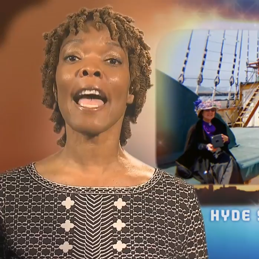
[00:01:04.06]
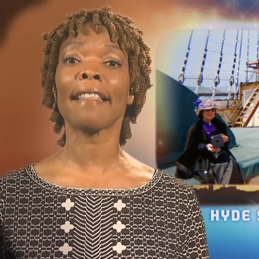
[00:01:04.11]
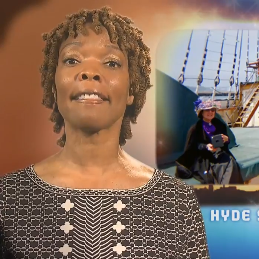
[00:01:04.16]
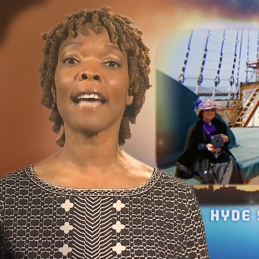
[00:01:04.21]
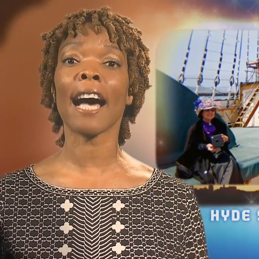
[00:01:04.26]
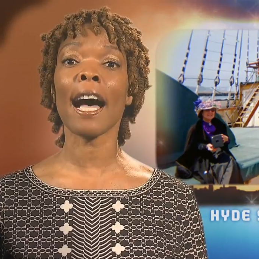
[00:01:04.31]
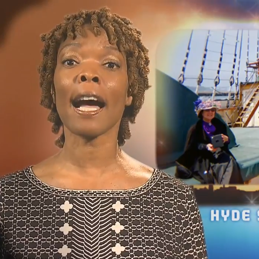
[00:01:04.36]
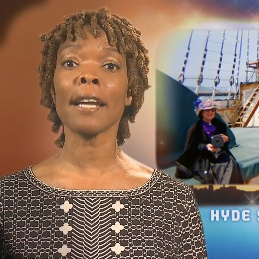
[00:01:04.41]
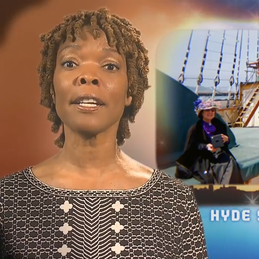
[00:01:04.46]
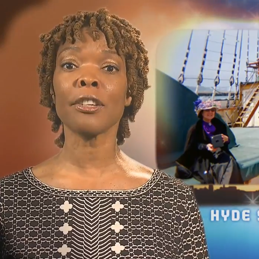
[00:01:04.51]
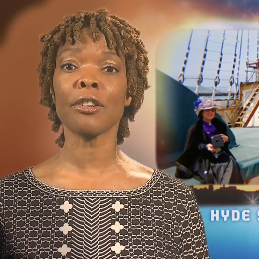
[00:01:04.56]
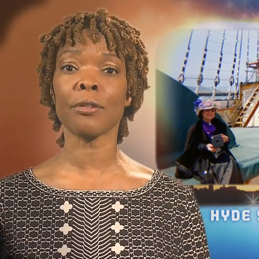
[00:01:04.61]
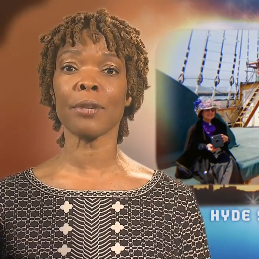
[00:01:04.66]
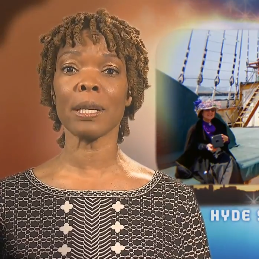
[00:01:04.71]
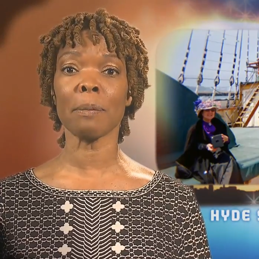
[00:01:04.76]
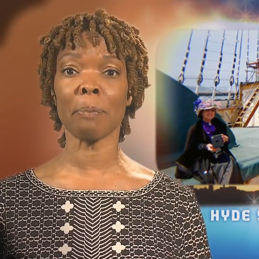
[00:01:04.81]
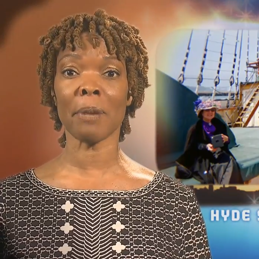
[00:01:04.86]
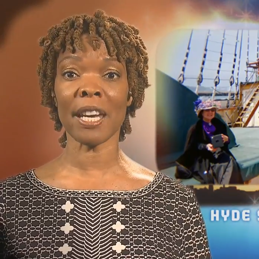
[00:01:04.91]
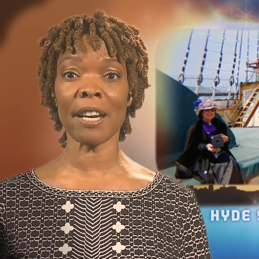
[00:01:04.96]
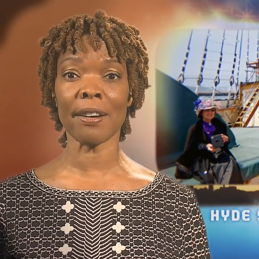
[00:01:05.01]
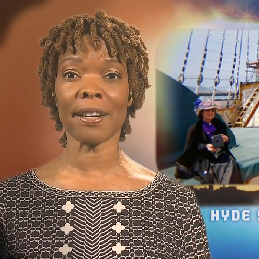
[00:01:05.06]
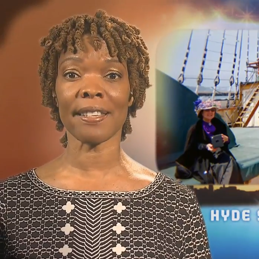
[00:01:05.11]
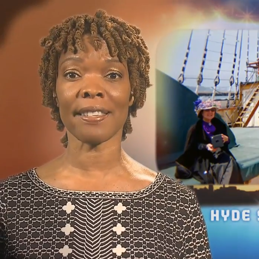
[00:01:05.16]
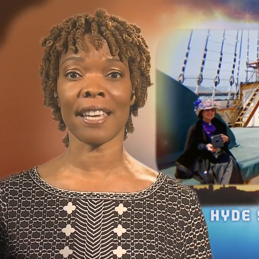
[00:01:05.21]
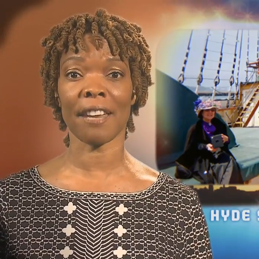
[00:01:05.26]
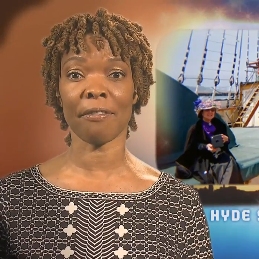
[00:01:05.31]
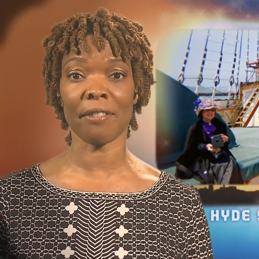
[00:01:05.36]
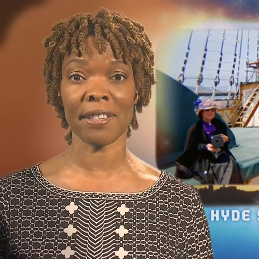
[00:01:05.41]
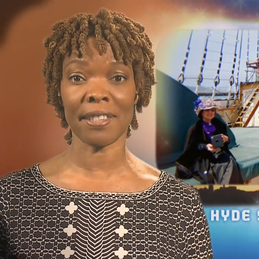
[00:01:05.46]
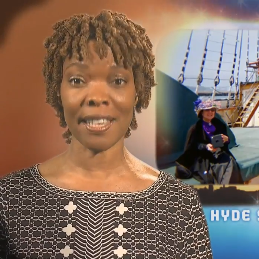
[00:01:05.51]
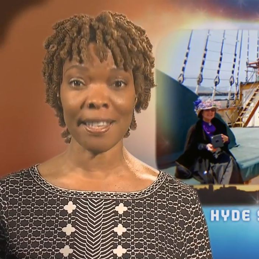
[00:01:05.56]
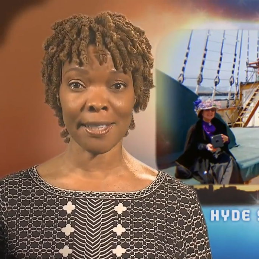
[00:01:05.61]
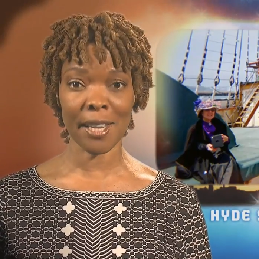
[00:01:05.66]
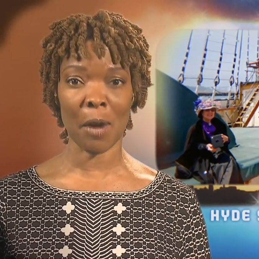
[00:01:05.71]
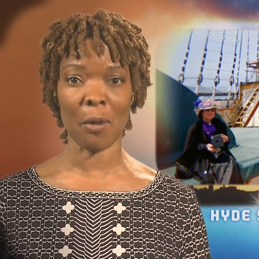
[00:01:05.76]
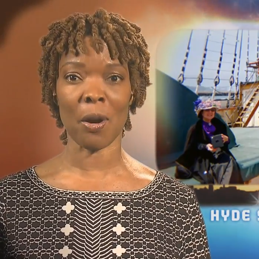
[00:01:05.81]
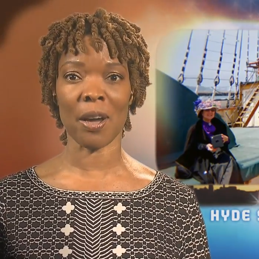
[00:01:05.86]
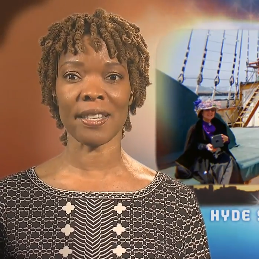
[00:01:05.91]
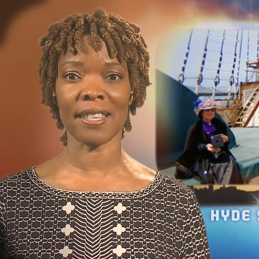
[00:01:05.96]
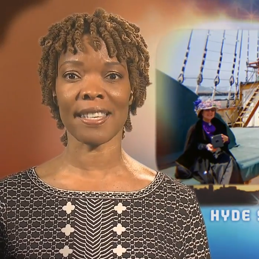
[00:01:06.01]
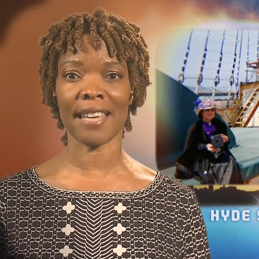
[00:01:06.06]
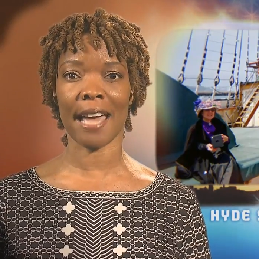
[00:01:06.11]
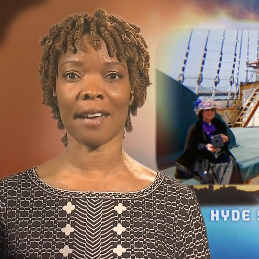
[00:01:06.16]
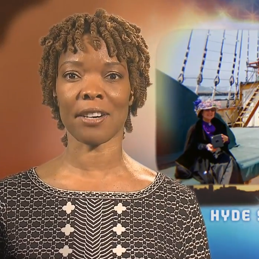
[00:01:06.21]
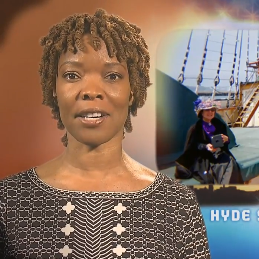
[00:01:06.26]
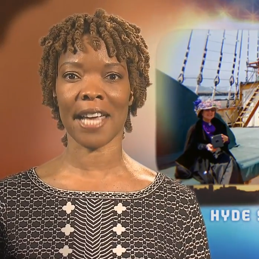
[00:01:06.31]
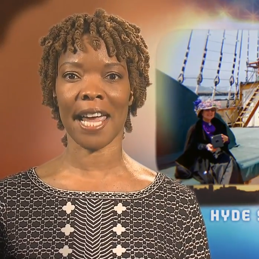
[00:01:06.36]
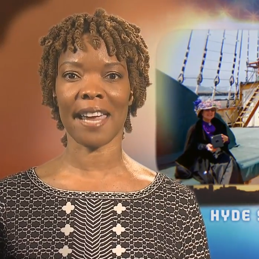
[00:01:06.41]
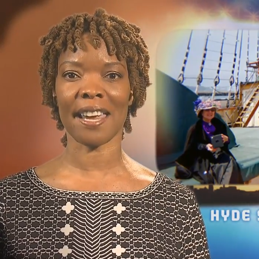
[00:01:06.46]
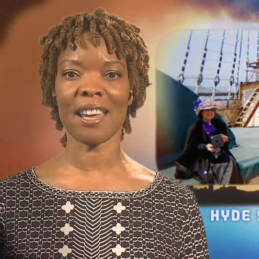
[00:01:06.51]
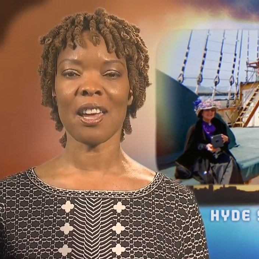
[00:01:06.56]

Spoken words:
at the Hyde Street Pier in San Francisco on Saturday.